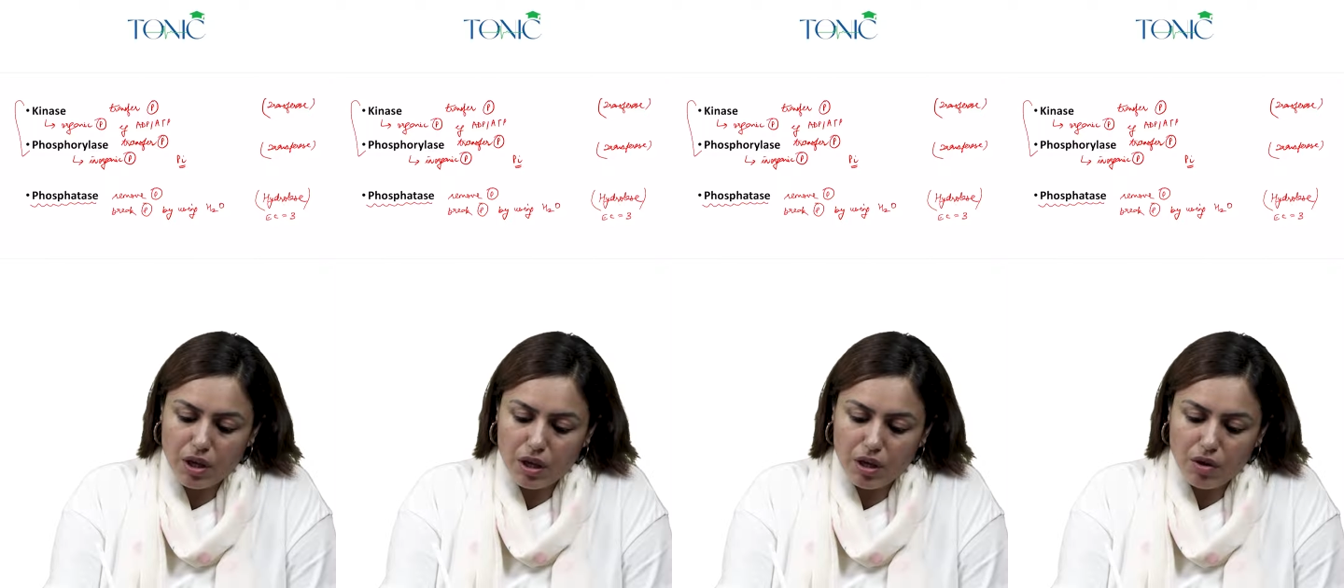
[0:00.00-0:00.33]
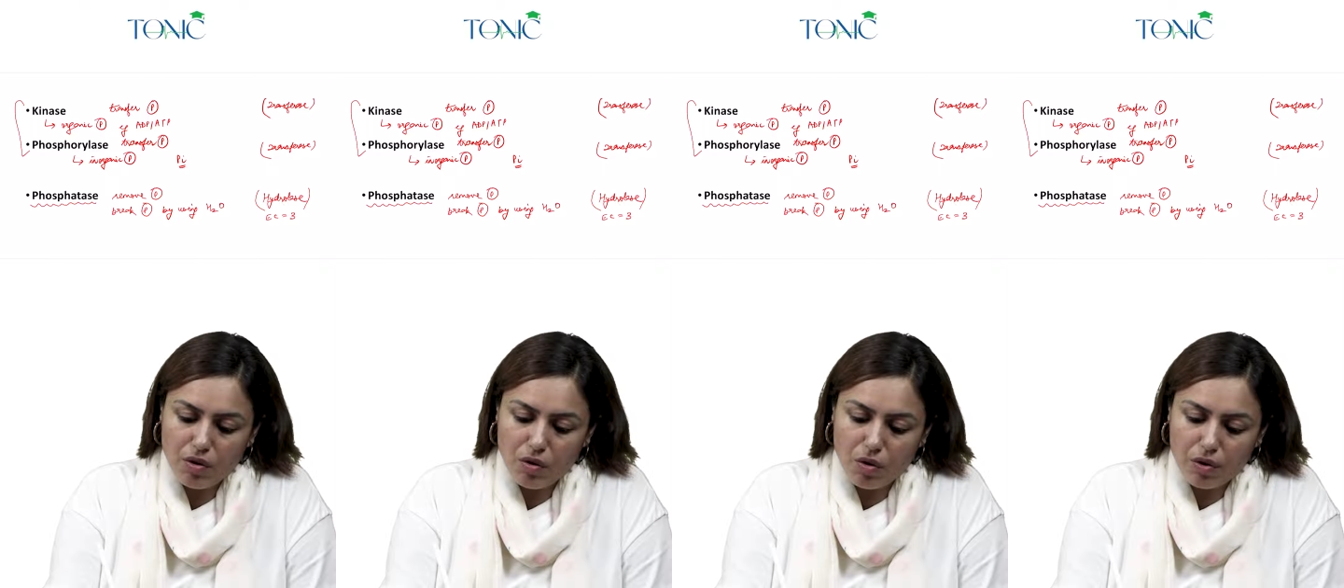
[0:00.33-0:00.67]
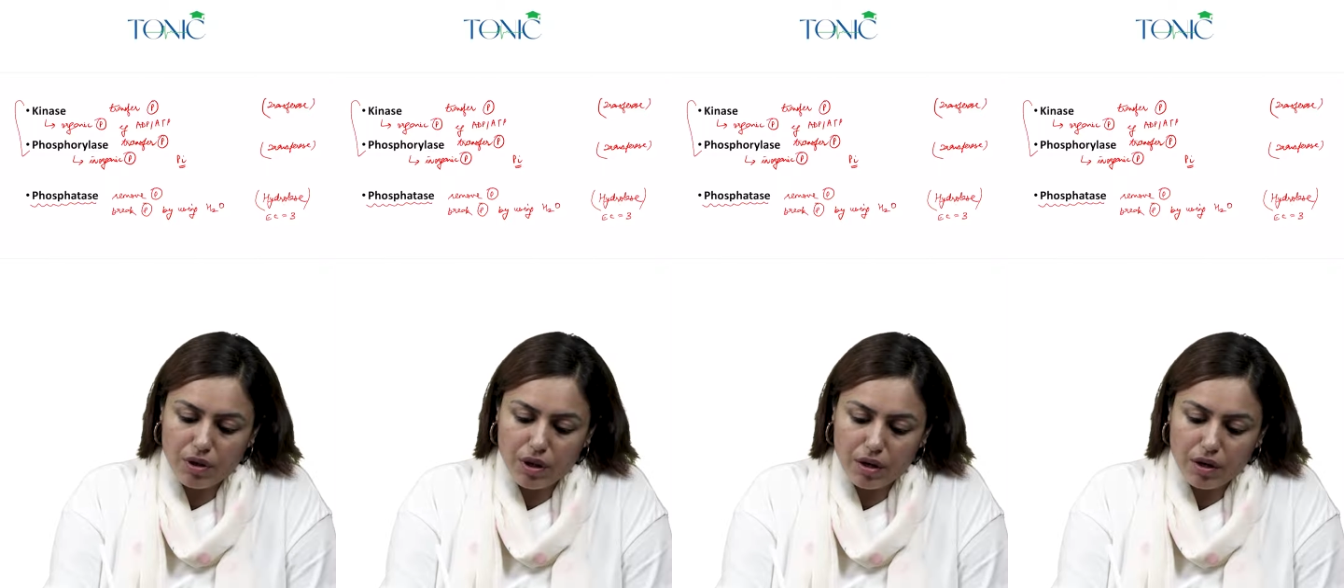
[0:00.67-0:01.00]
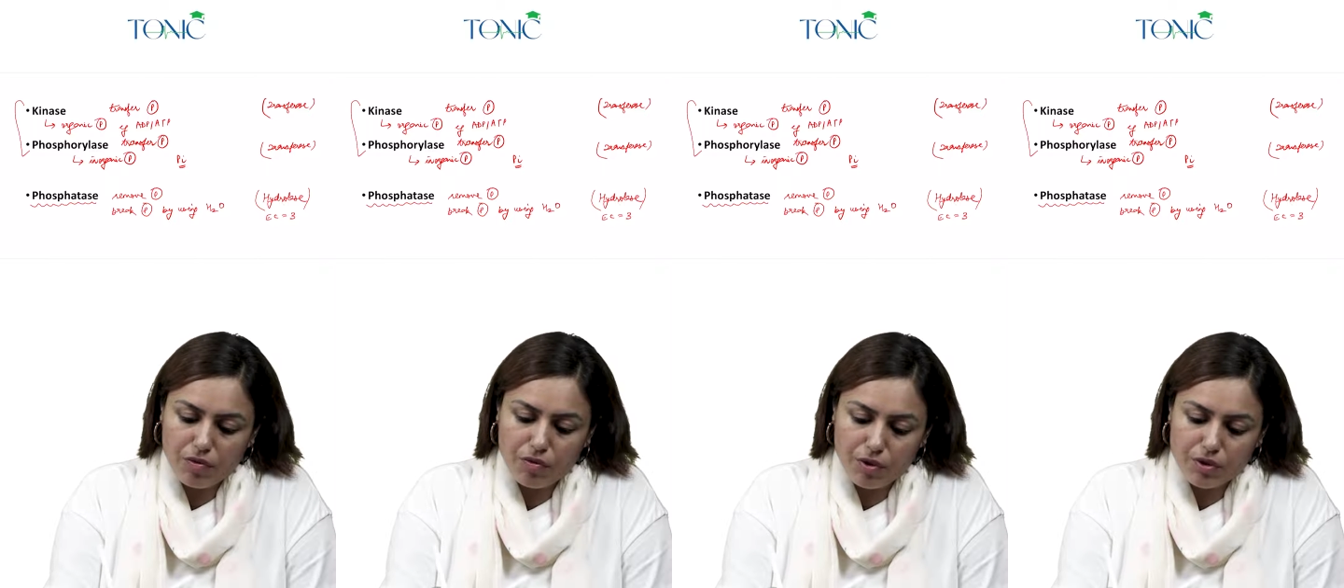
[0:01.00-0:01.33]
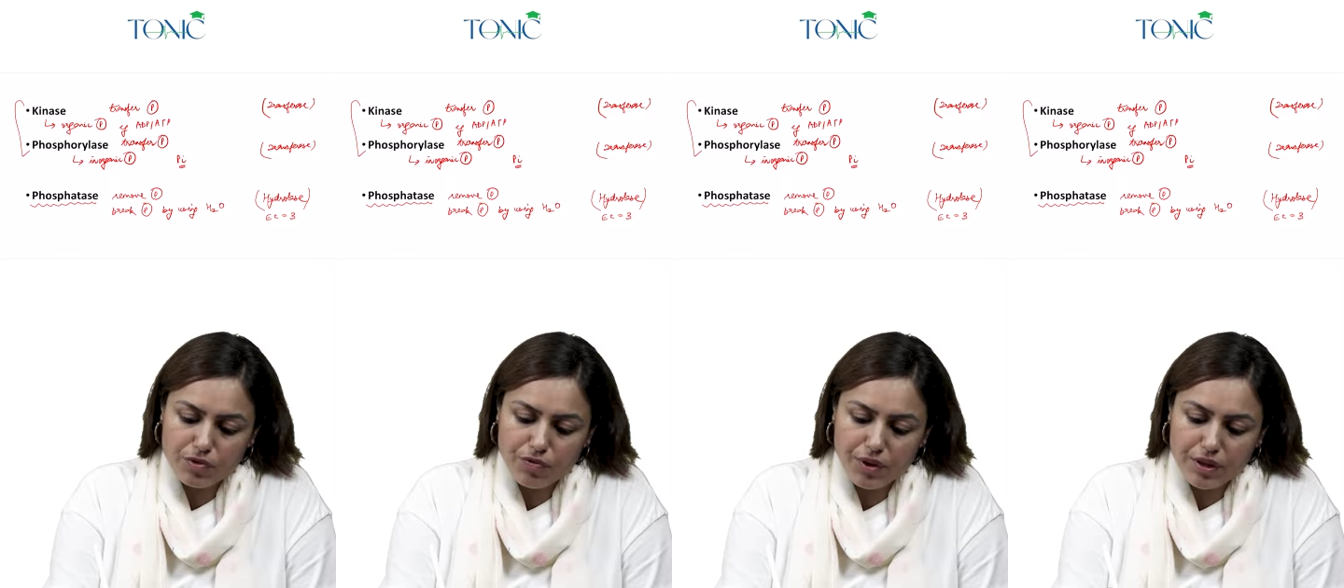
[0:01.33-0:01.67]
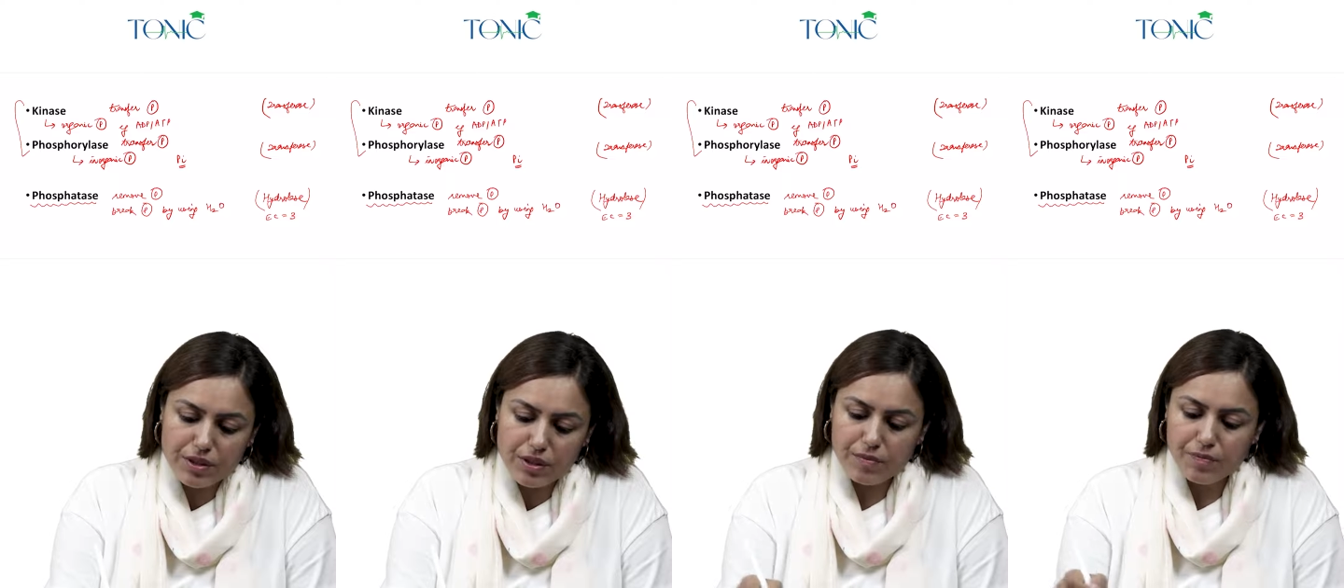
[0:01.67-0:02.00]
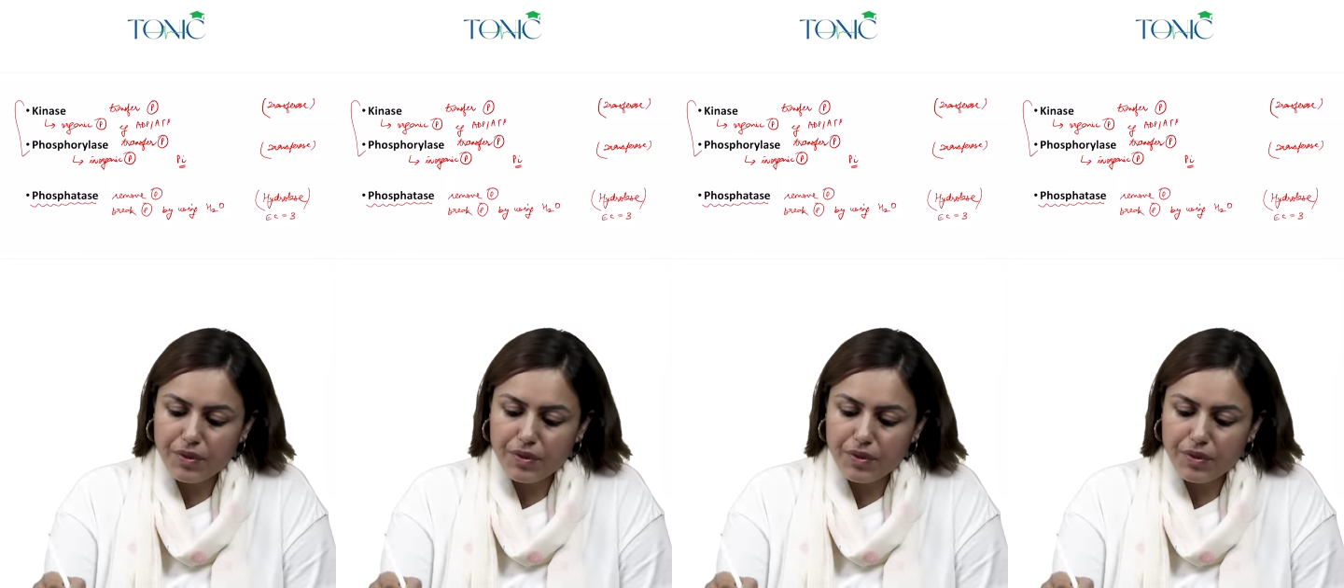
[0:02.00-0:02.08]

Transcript: inorganic phosphate.